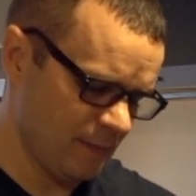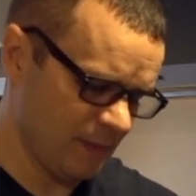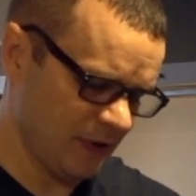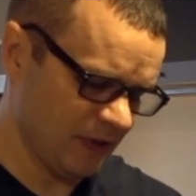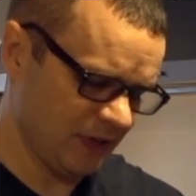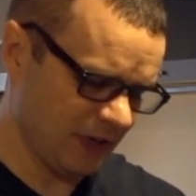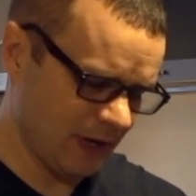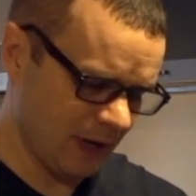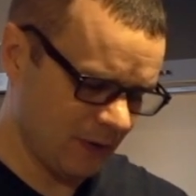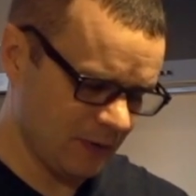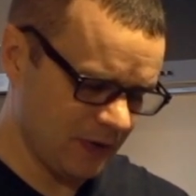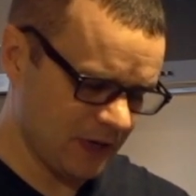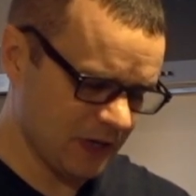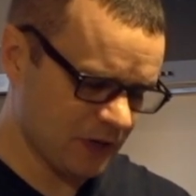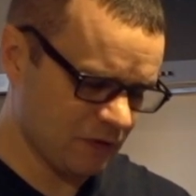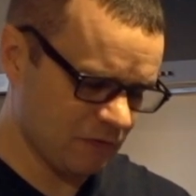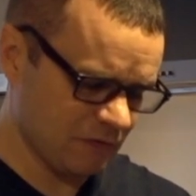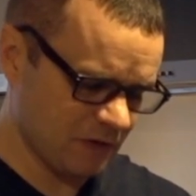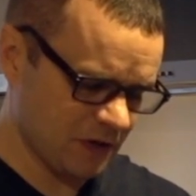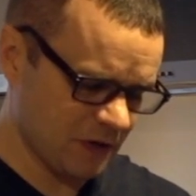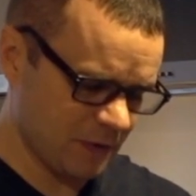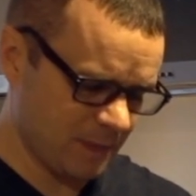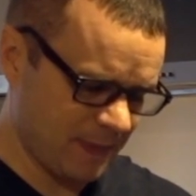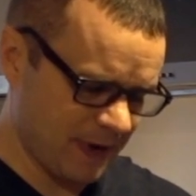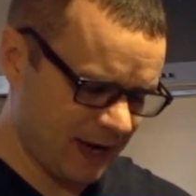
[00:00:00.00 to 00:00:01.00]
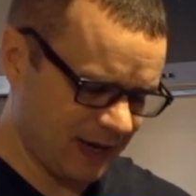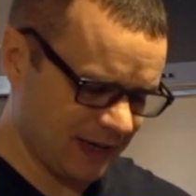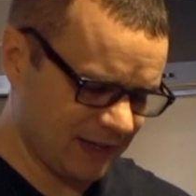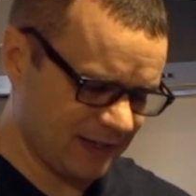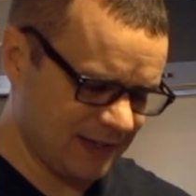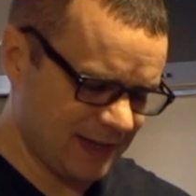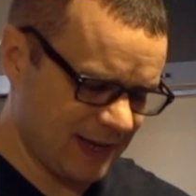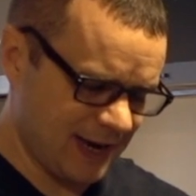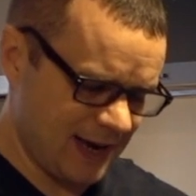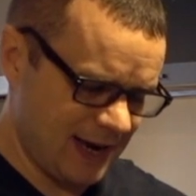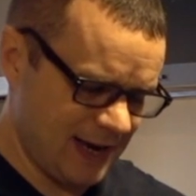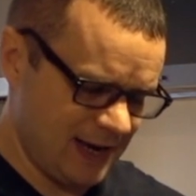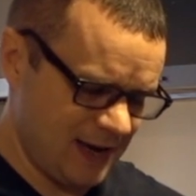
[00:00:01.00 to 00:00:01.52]
But no disrespect
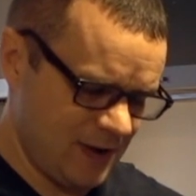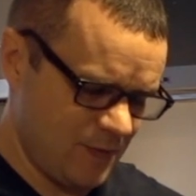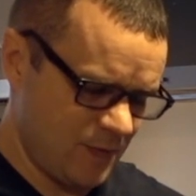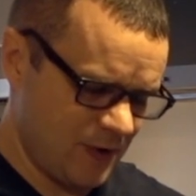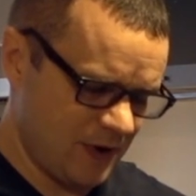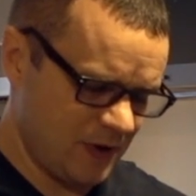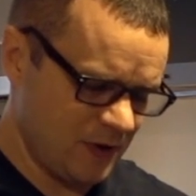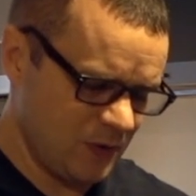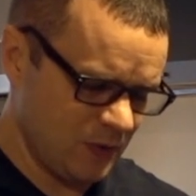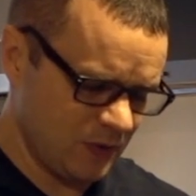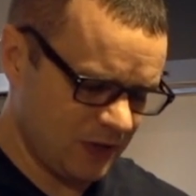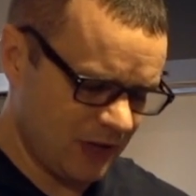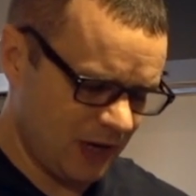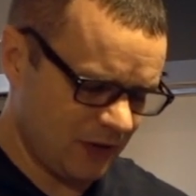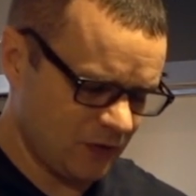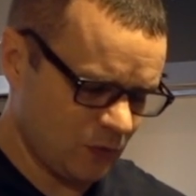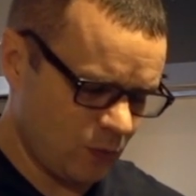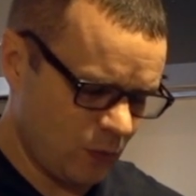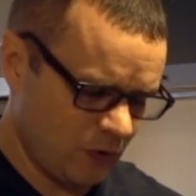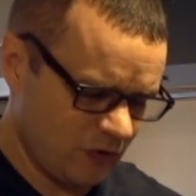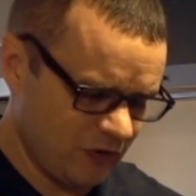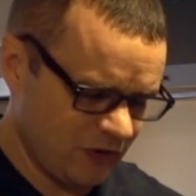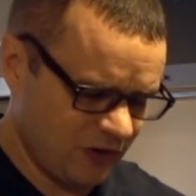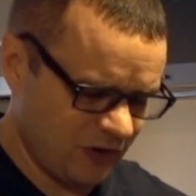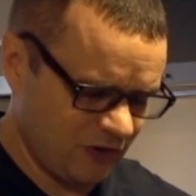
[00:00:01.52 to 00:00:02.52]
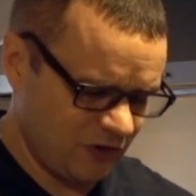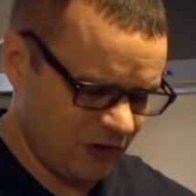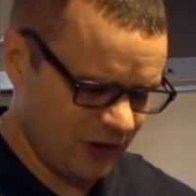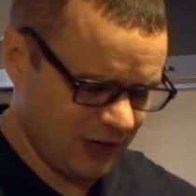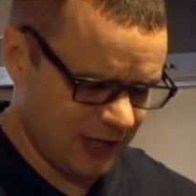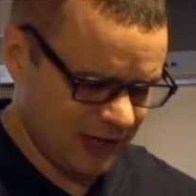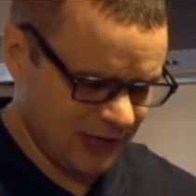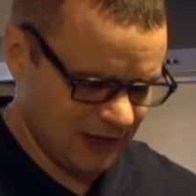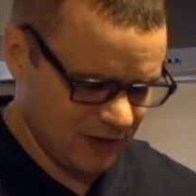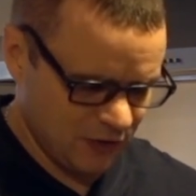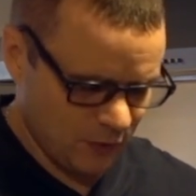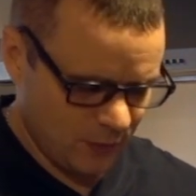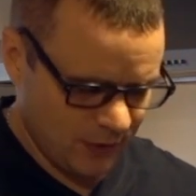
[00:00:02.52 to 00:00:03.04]
to anyone who does wash the
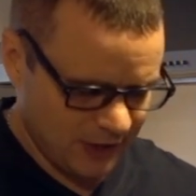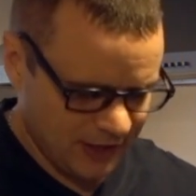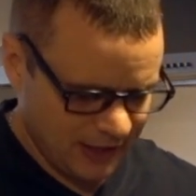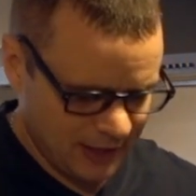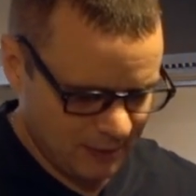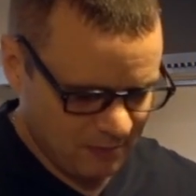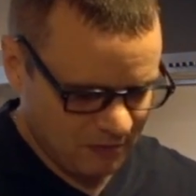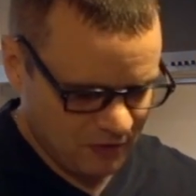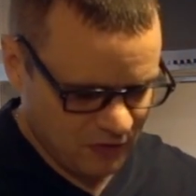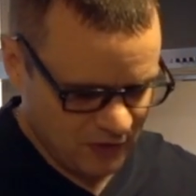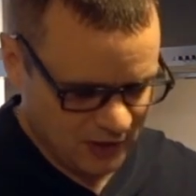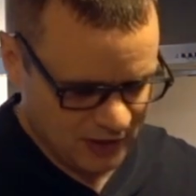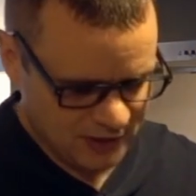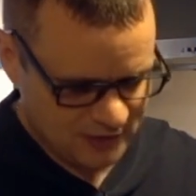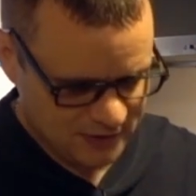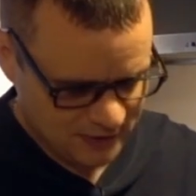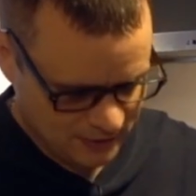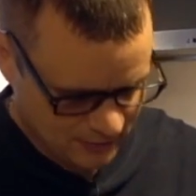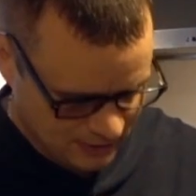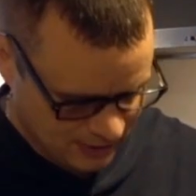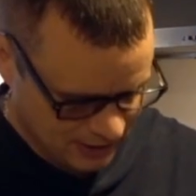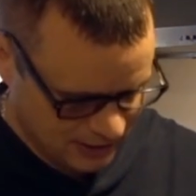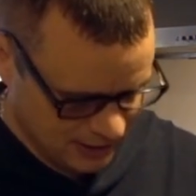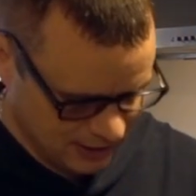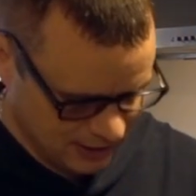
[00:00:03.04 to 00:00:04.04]
chicken. It's one of them things that on the